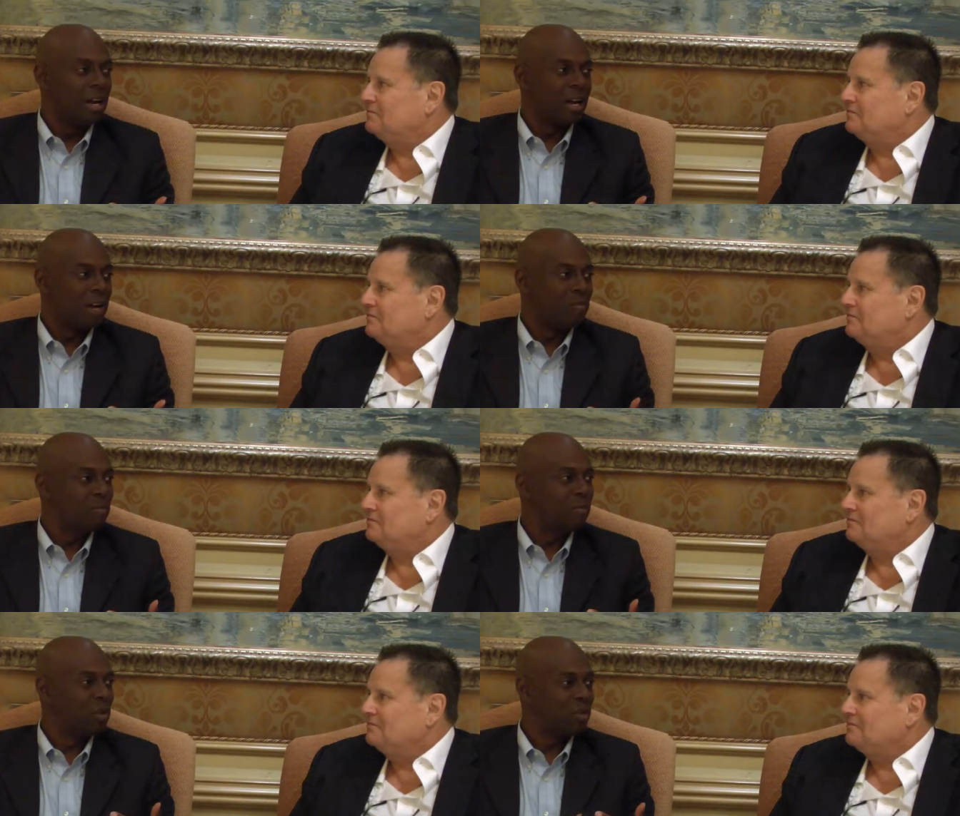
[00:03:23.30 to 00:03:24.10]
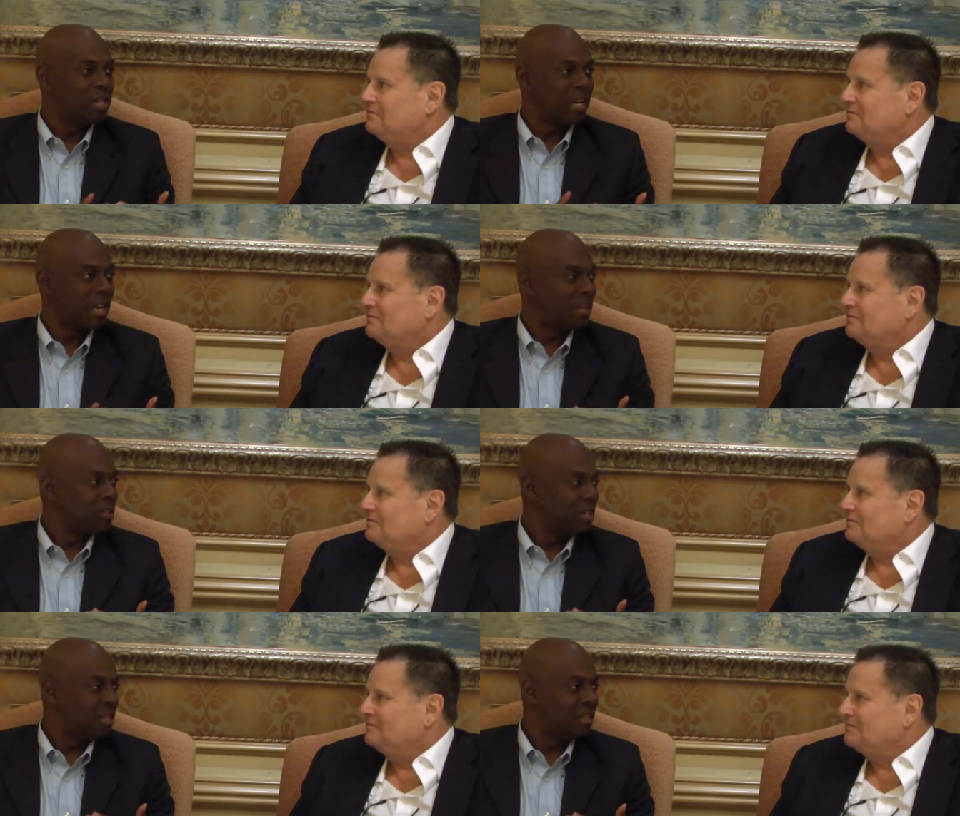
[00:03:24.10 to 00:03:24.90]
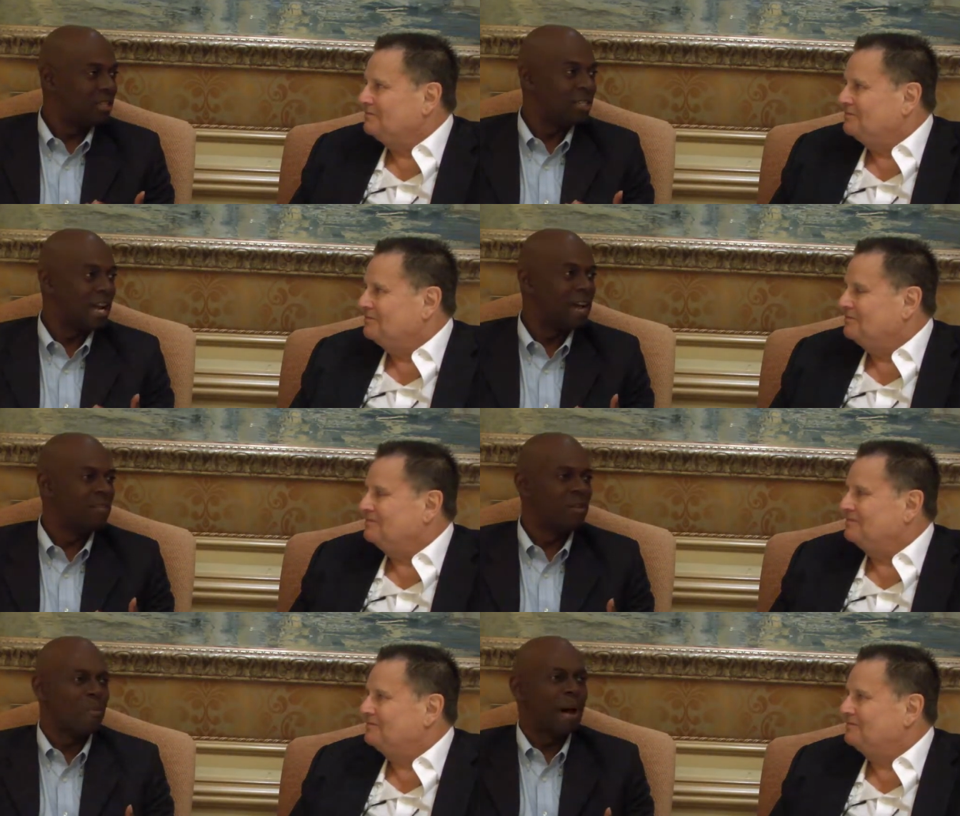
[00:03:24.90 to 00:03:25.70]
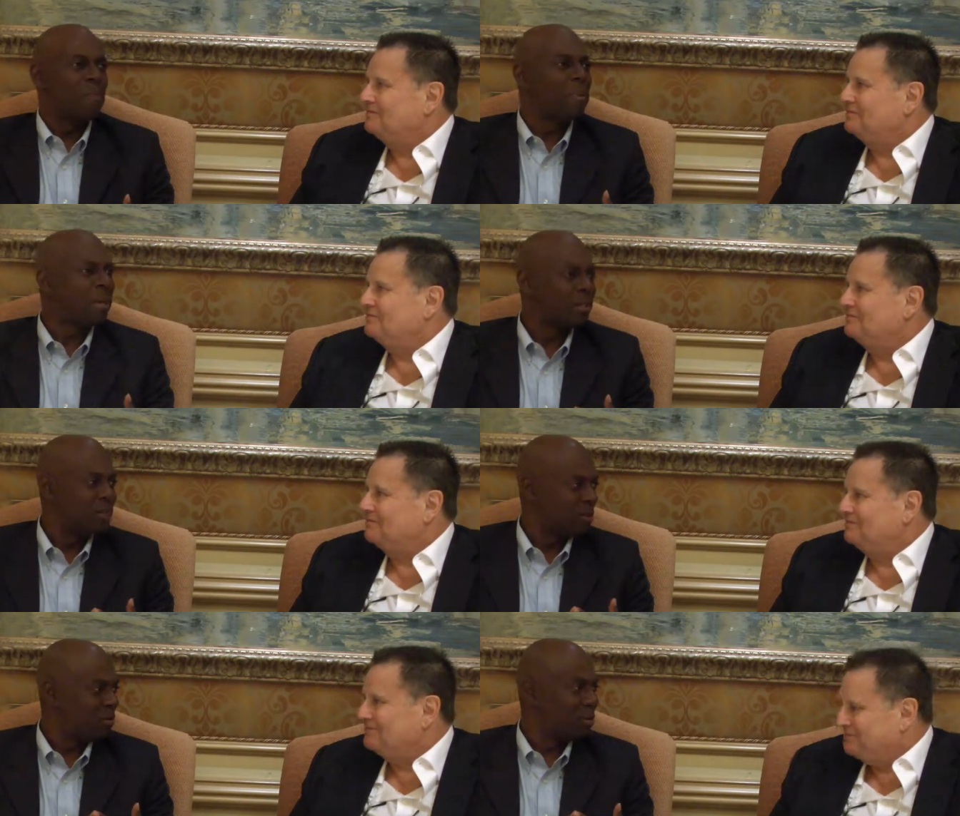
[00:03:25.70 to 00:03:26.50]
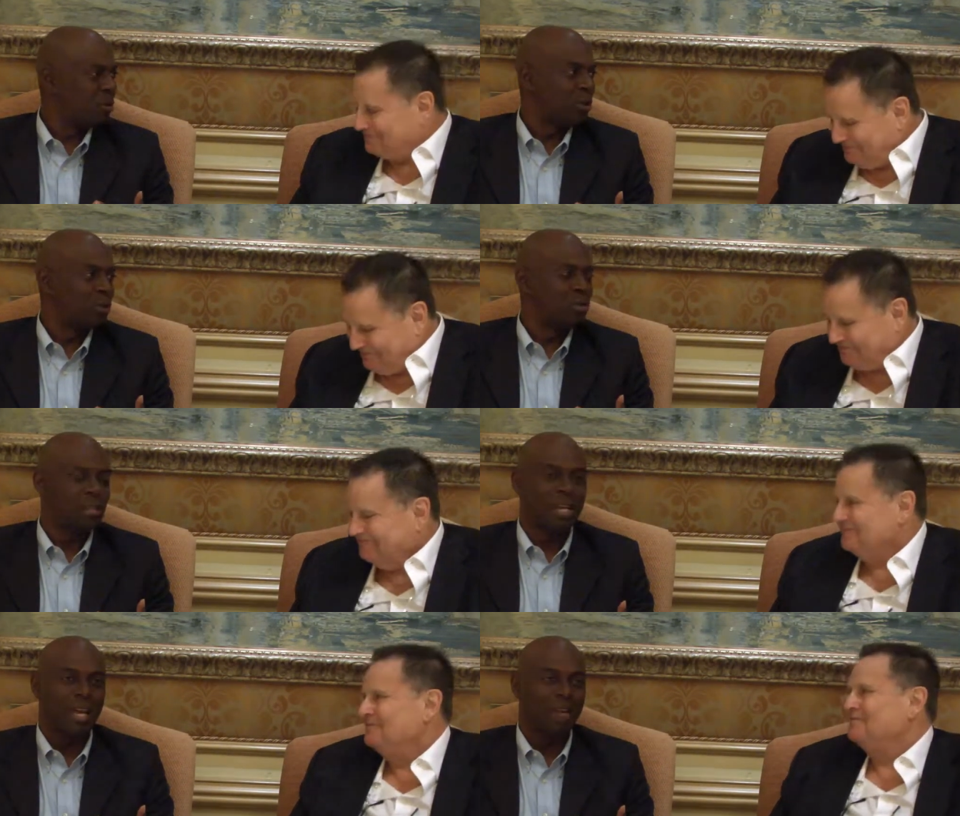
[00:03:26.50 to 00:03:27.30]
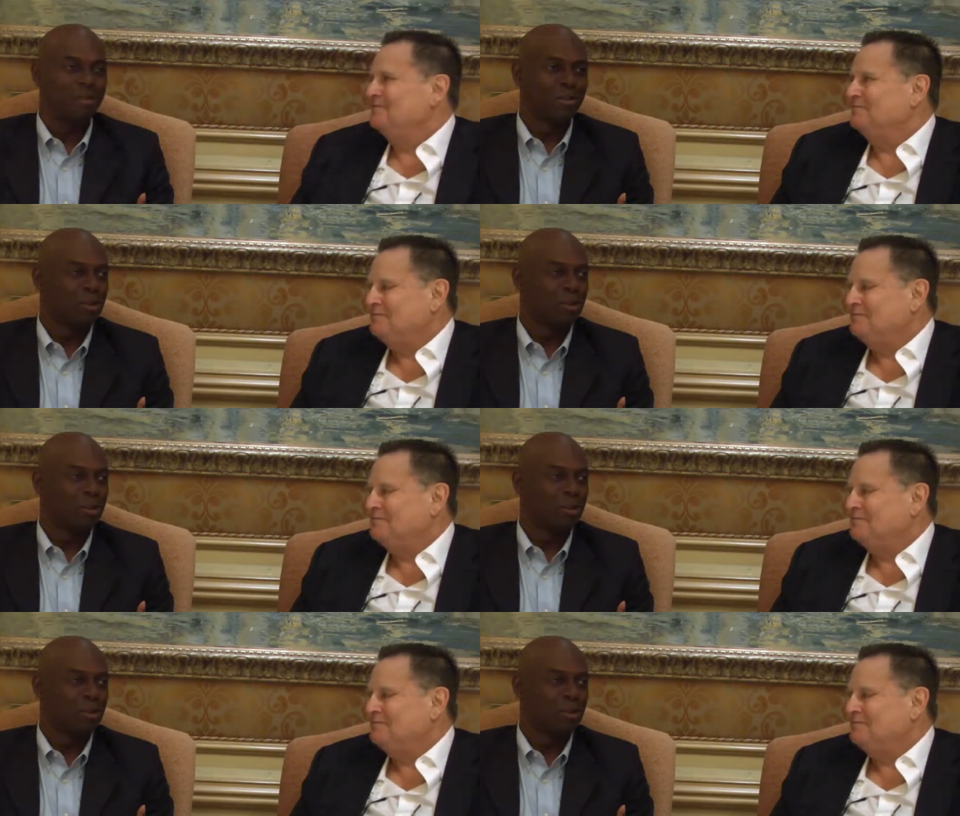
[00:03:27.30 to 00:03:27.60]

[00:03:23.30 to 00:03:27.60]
Speaker 1: Um, there's technology in the design of the mop buckets that, that are used today.